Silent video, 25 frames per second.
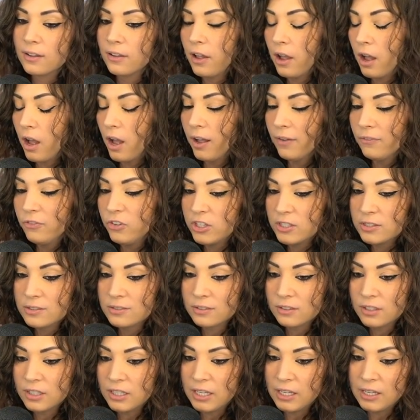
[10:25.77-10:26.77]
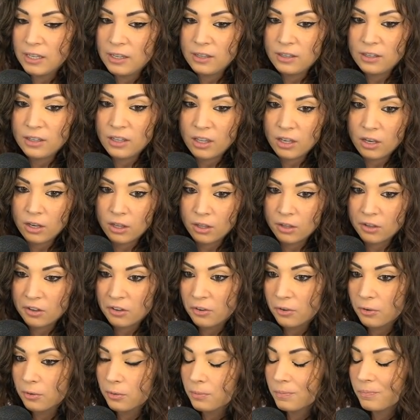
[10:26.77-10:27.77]
obviously, you
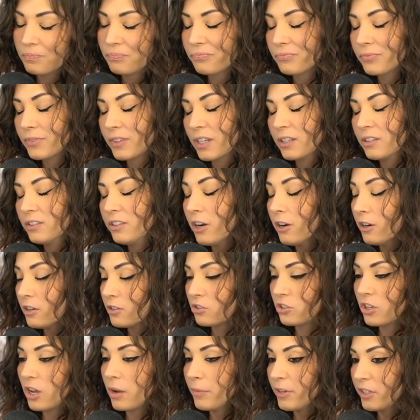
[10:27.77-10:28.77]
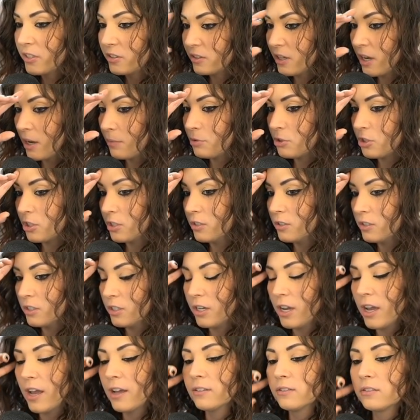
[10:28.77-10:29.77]
know, there are some exceptions. You
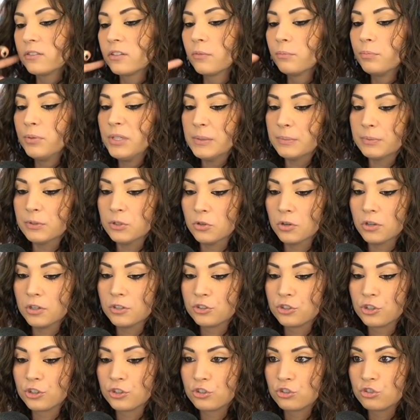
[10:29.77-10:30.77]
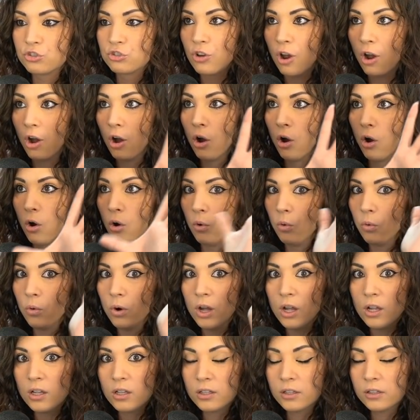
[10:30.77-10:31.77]
got some people who are just
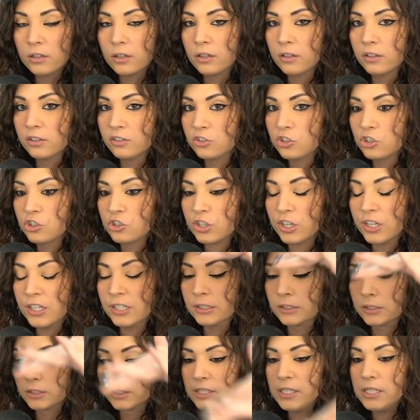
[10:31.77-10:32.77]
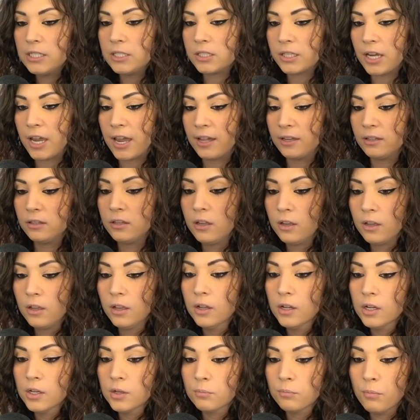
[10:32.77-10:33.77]
so just elite at
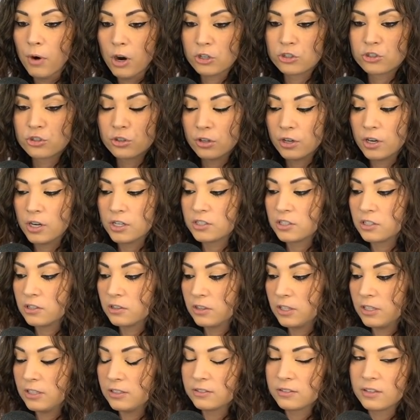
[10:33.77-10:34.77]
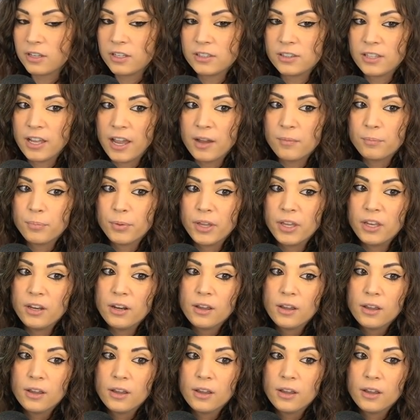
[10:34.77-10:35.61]
martial arts and things like that. But